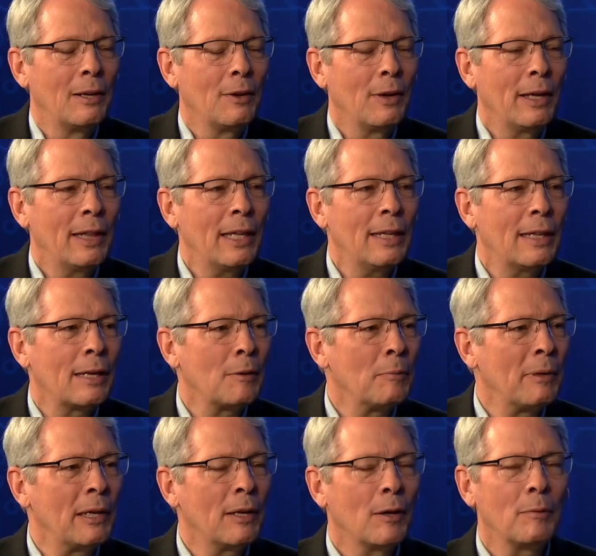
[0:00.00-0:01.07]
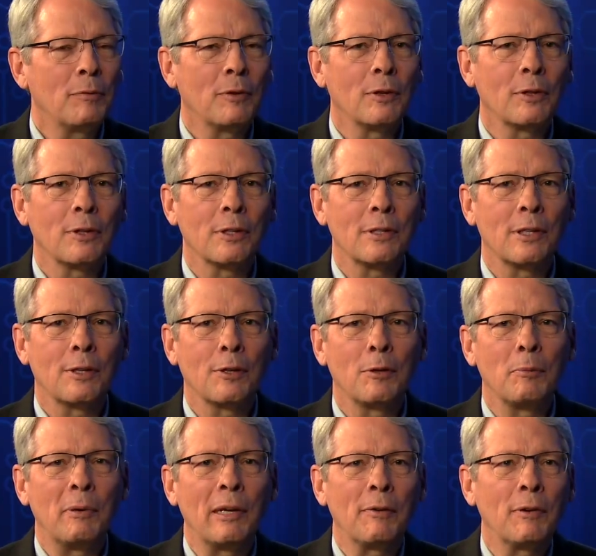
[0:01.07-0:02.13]
I think that'll be helpful because it could
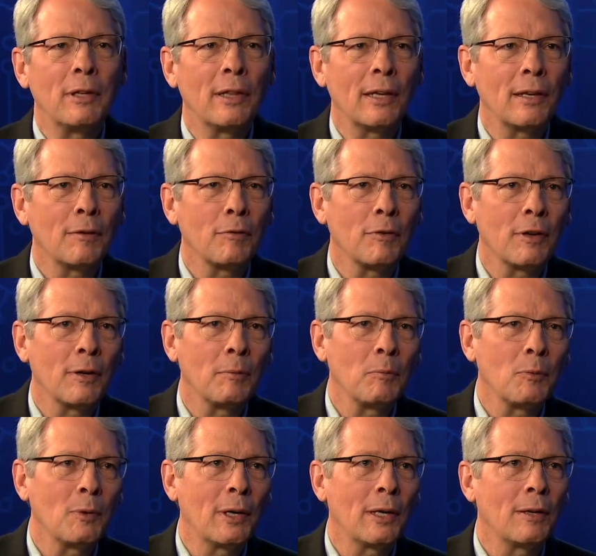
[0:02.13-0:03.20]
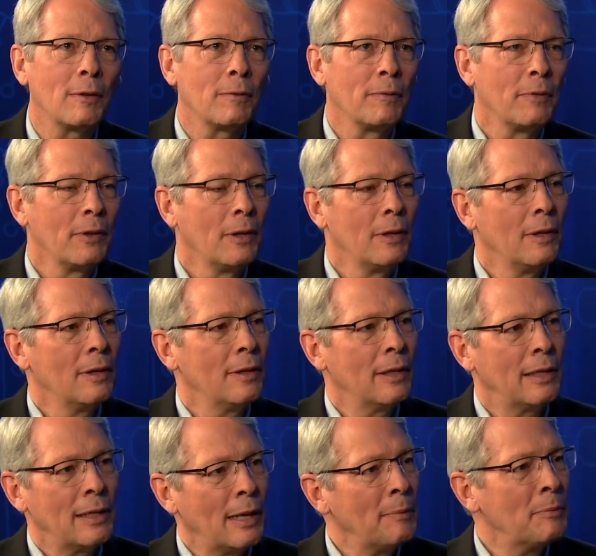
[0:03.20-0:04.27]
be everything from, well, the
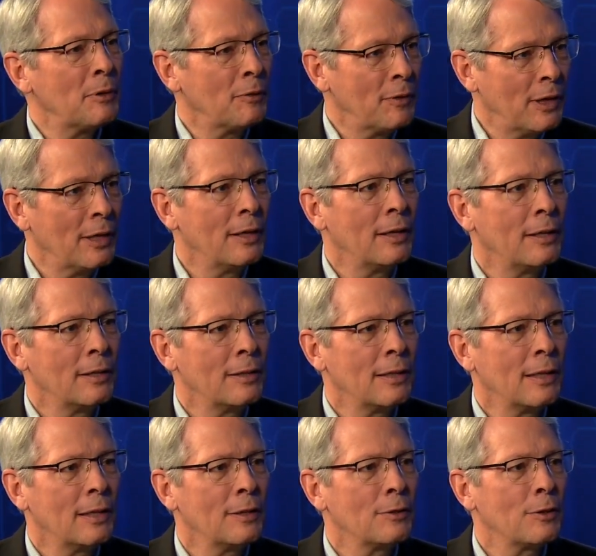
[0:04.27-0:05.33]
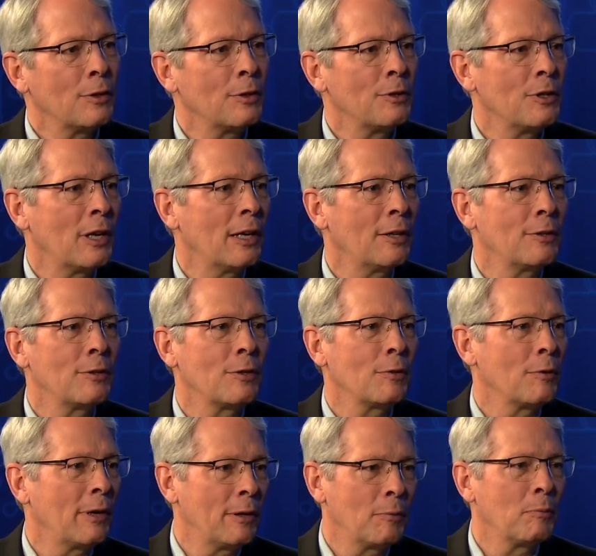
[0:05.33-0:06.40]
types of kidney disease could change the
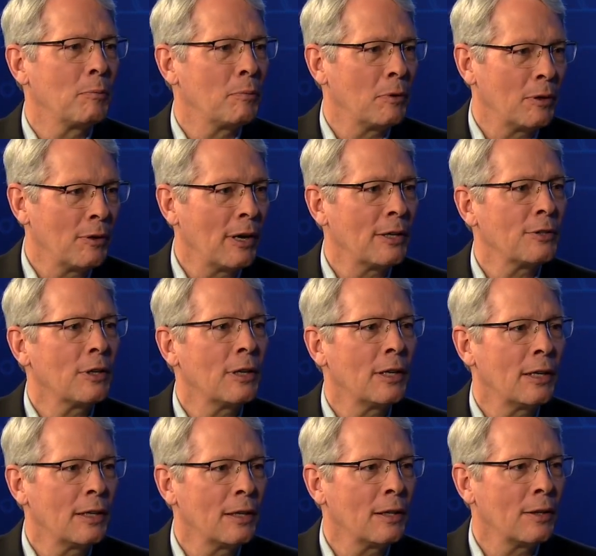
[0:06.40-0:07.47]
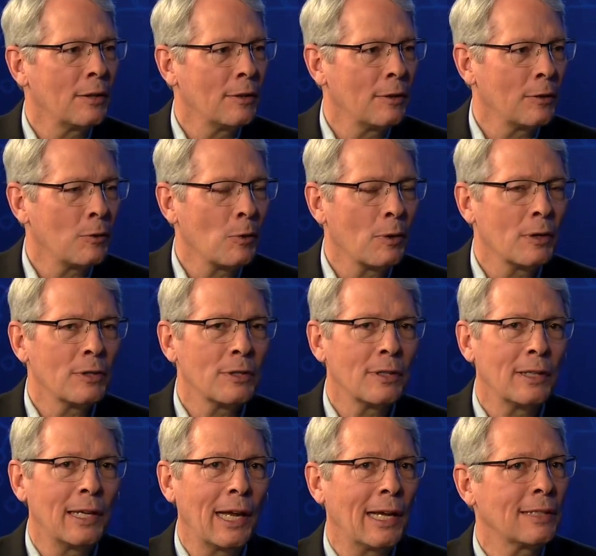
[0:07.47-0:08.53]
rate of progression and, of course,
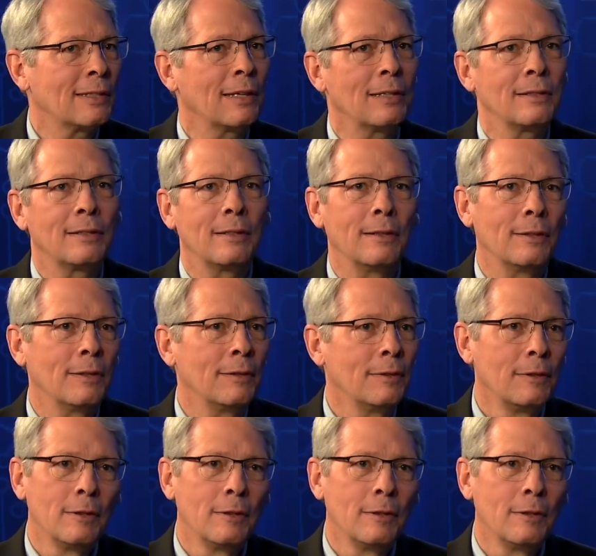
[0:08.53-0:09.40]
the access to